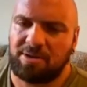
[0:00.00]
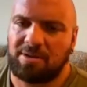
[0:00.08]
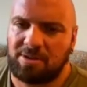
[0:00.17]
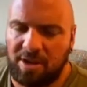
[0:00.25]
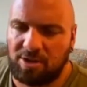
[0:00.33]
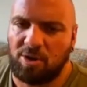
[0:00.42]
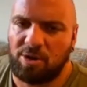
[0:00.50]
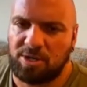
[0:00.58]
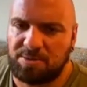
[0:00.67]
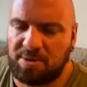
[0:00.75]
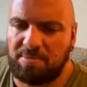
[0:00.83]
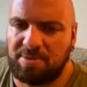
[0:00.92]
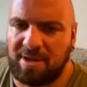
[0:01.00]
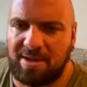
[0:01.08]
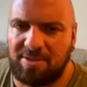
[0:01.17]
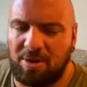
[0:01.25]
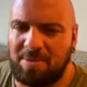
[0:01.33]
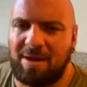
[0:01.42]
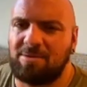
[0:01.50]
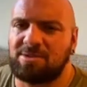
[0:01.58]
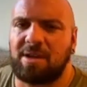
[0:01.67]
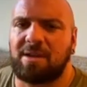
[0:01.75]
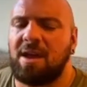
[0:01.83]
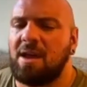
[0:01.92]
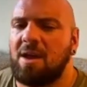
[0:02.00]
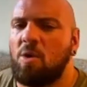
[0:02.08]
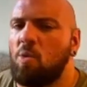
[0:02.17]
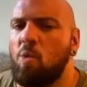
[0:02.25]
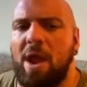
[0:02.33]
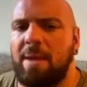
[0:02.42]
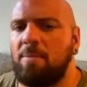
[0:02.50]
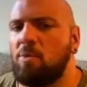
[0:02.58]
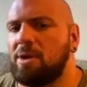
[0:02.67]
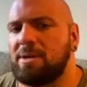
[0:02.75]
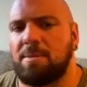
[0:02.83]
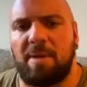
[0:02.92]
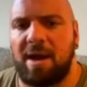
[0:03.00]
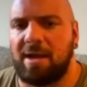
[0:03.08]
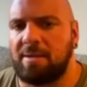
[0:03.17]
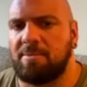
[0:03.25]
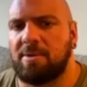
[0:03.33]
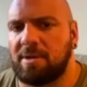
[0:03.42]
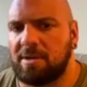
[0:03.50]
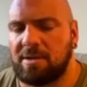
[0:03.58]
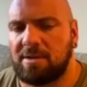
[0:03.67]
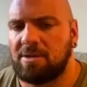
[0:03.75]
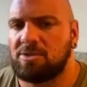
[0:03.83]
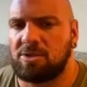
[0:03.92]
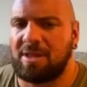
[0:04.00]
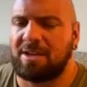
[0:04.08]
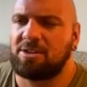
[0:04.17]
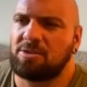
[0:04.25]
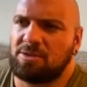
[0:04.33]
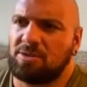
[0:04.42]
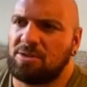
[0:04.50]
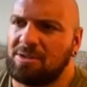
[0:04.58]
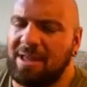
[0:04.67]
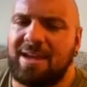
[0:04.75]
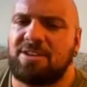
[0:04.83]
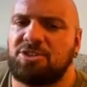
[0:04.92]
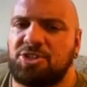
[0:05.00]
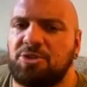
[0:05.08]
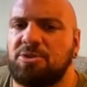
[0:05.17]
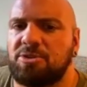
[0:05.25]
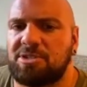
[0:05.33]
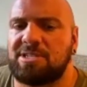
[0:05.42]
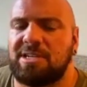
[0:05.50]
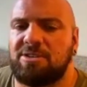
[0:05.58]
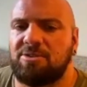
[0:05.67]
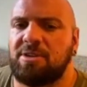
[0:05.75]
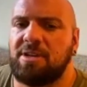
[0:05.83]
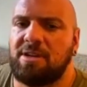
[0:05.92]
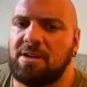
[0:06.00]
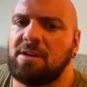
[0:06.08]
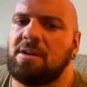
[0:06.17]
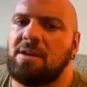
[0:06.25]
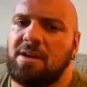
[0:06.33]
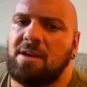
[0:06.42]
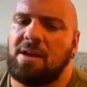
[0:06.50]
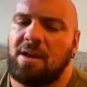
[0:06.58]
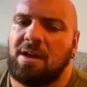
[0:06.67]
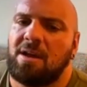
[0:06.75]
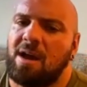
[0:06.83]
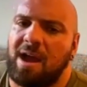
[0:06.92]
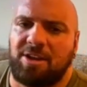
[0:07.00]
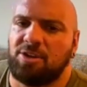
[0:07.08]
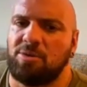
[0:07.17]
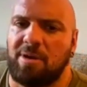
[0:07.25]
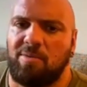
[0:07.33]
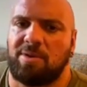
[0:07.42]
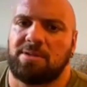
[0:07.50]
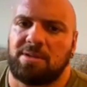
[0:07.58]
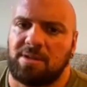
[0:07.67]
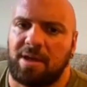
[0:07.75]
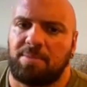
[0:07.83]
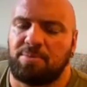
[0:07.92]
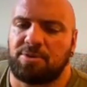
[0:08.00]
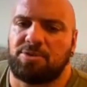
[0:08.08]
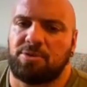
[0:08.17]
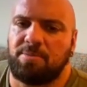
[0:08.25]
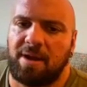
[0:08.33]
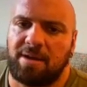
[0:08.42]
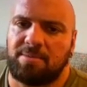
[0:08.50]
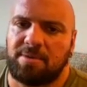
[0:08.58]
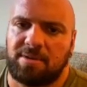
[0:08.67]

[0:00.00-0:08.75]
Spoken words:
encouraged me to play though, but I was like way more into bodybuilding. So like late junior, senior year, I knew I wanted to like pursue bodybuilding.